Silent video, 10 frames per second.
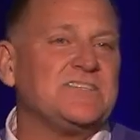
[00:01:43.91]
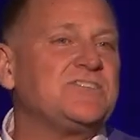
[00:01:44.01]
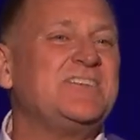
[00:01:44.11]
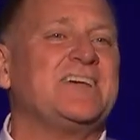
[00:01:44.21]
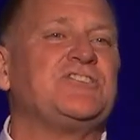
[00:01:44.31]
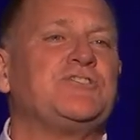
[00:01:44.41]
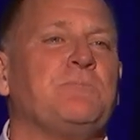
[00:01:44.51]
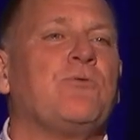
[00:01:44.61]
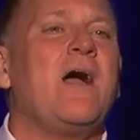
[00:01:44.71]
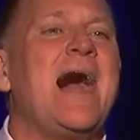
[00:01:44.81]
6
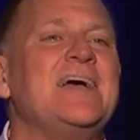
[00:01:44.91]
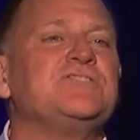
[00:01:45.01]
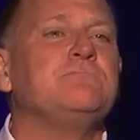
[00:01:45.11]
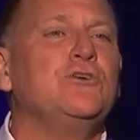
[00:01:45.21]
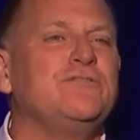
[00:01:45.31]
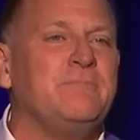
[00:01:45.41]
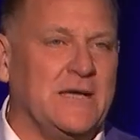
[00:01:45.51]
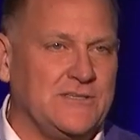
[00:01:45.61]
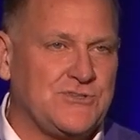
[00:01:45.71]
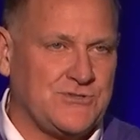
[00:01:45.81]
surprise
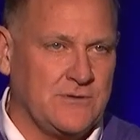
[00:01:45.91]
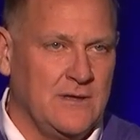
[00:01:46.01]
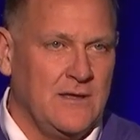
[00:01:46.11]
movements.